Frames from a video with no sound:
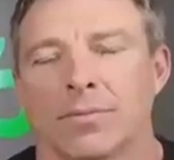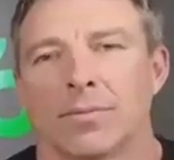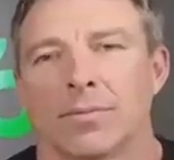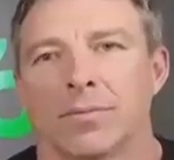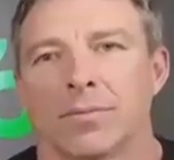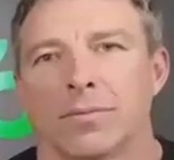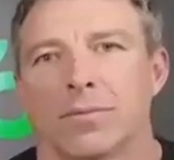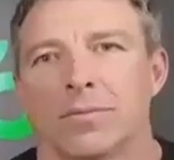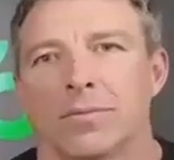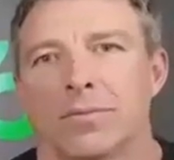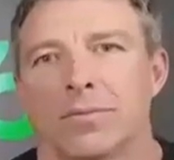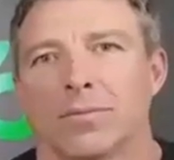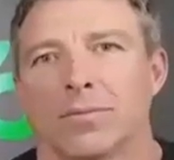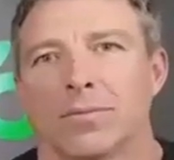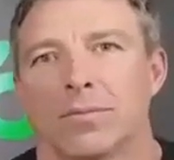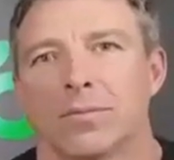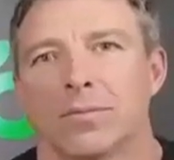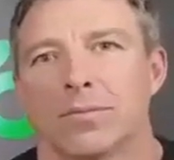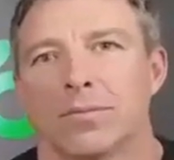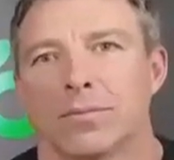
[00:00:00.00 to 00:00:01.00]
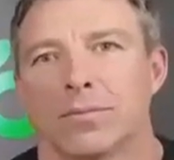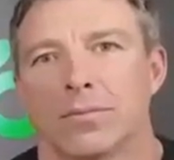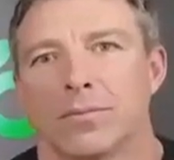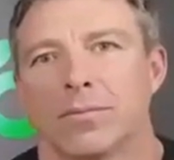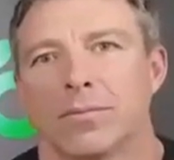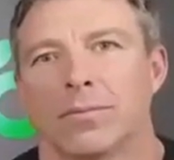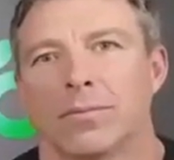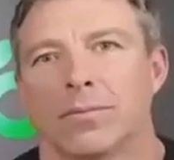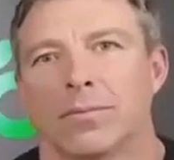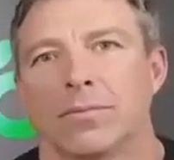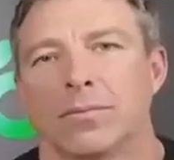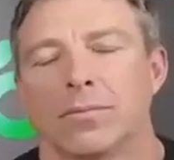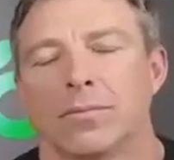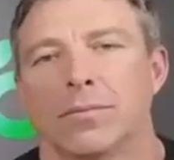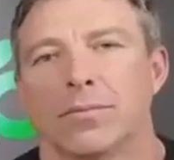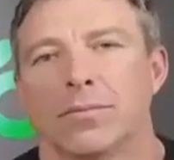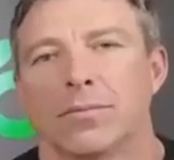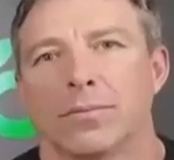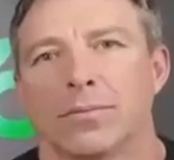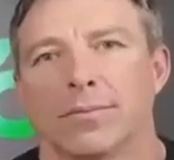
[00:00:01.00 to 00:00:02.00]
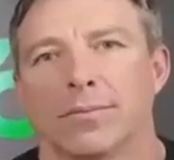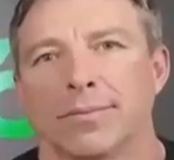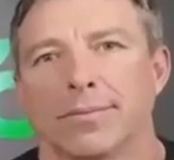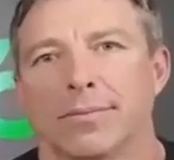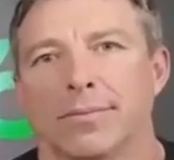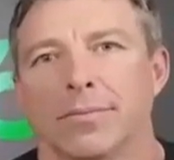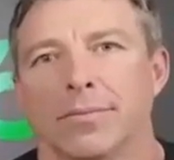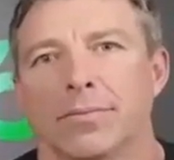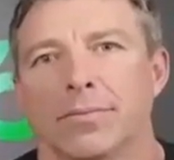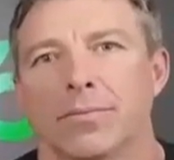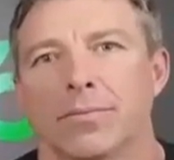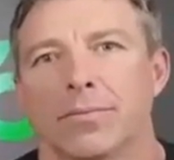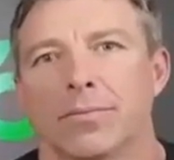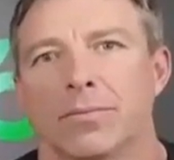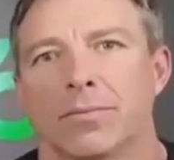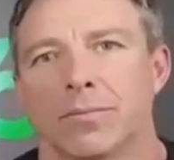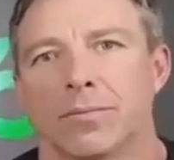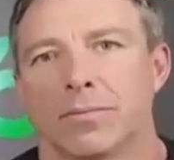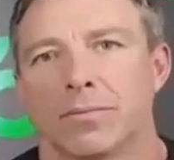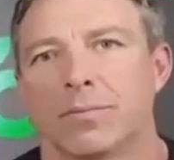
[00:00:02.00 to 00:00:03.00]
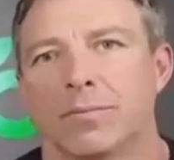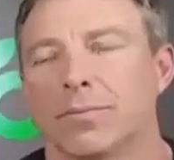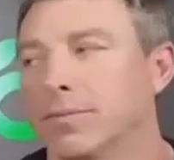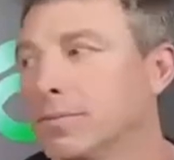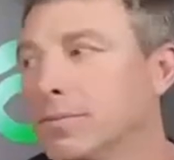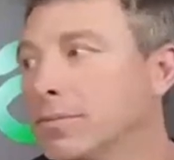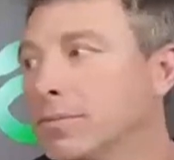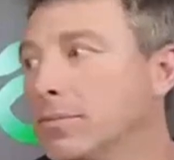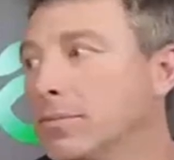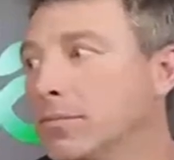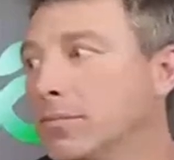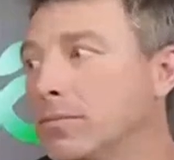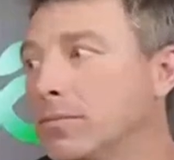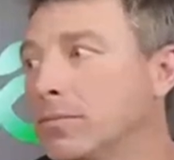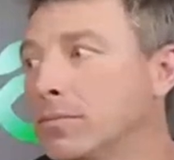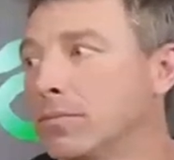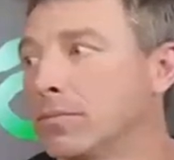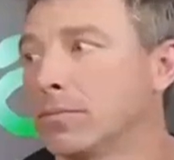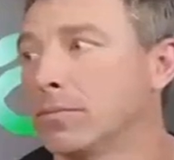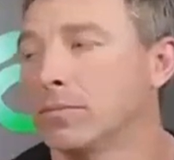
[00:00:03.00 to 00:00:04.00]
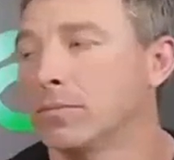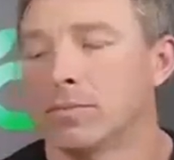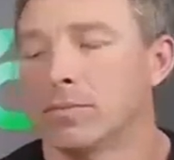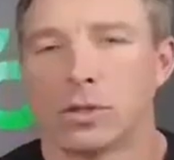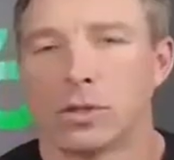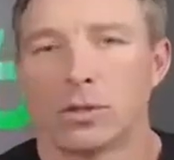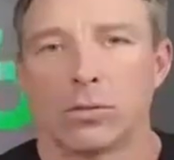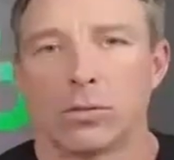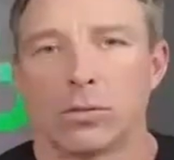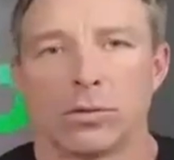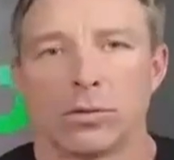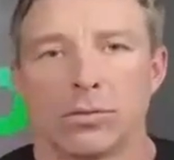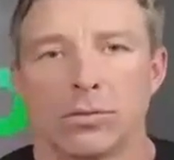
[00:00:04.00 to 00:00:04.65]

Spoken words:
This person isn't speaking.